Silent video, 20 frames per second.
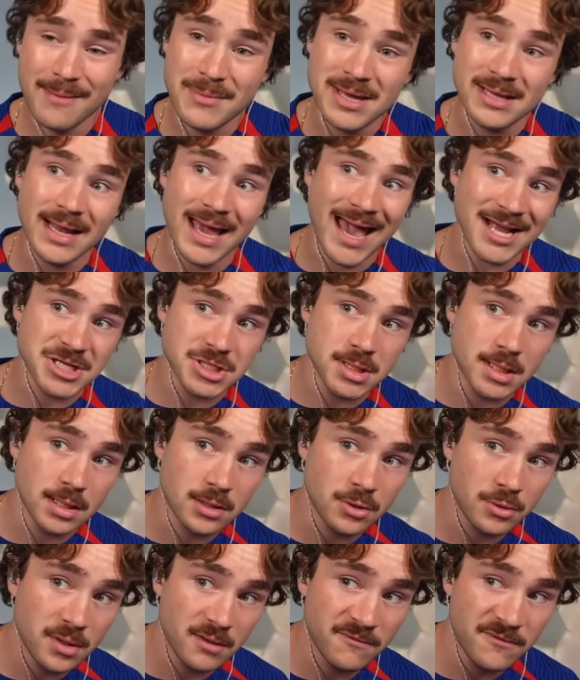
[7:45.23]
mean, actually,
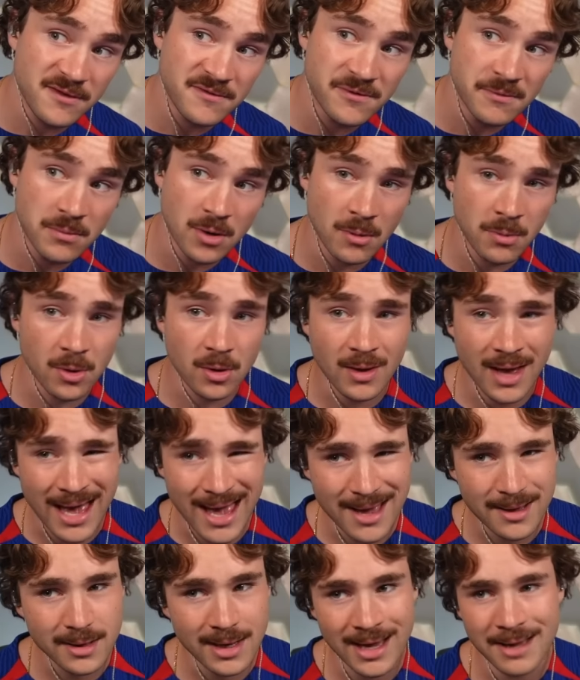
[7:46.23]
including FIFA Mobile,
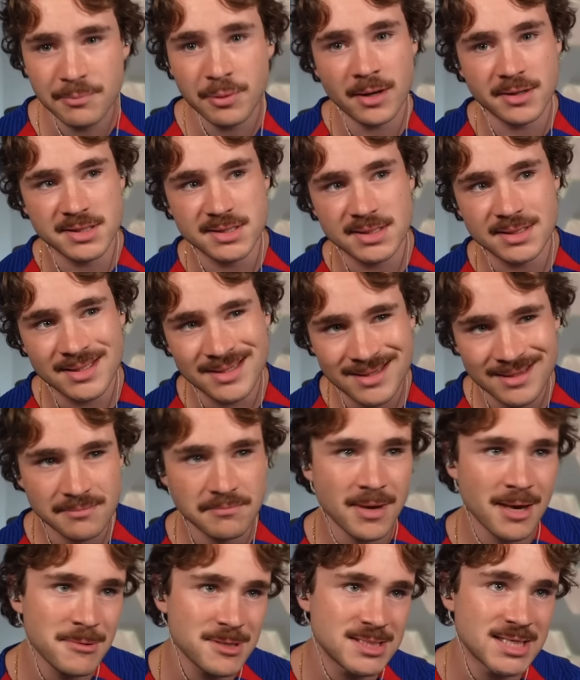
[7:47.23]
I'd probably say
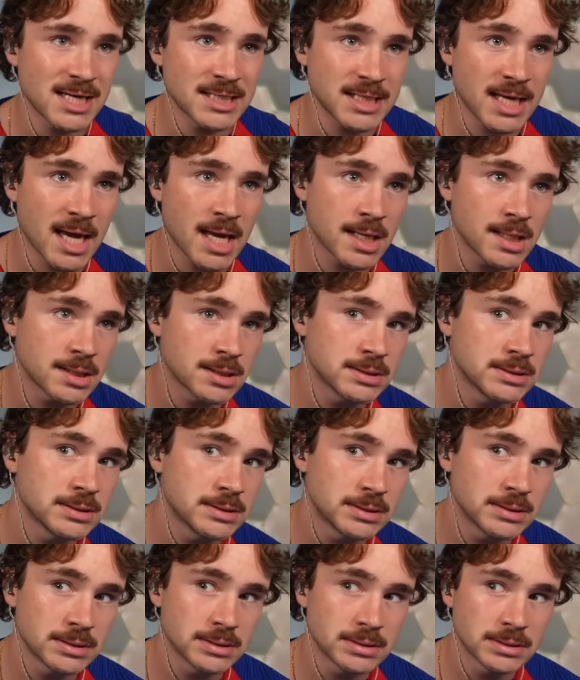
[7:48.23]
maybe 10K.
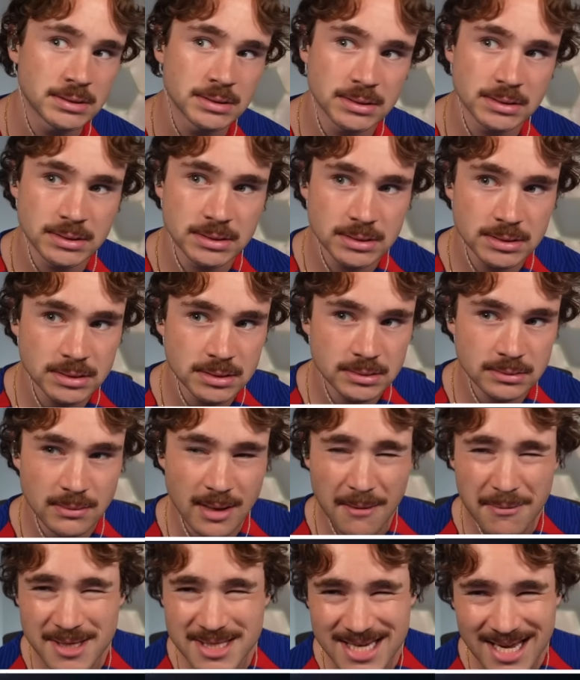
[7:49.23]

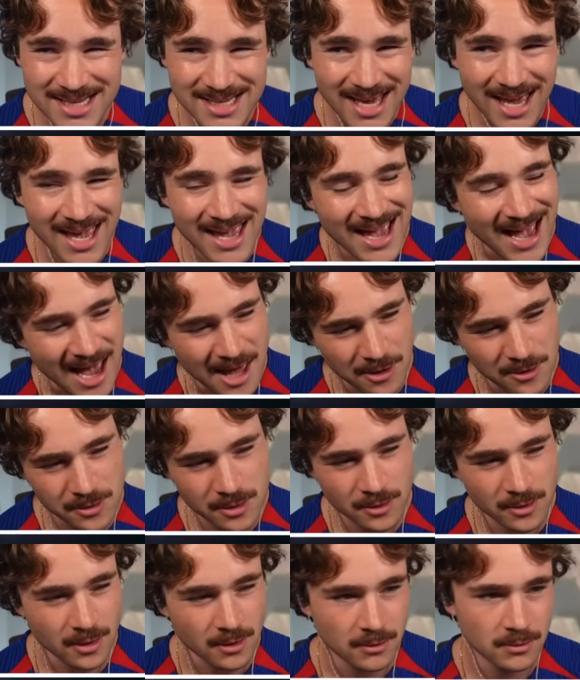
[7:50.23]
Maybe 10K? I don't
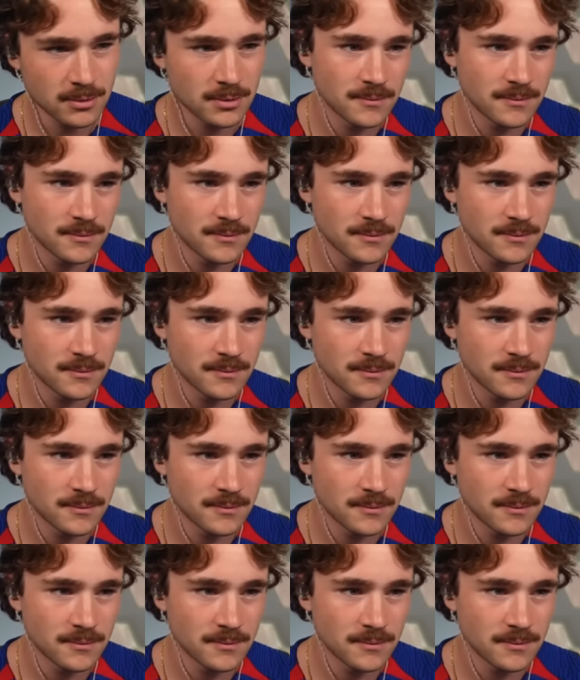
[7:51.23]
know, though.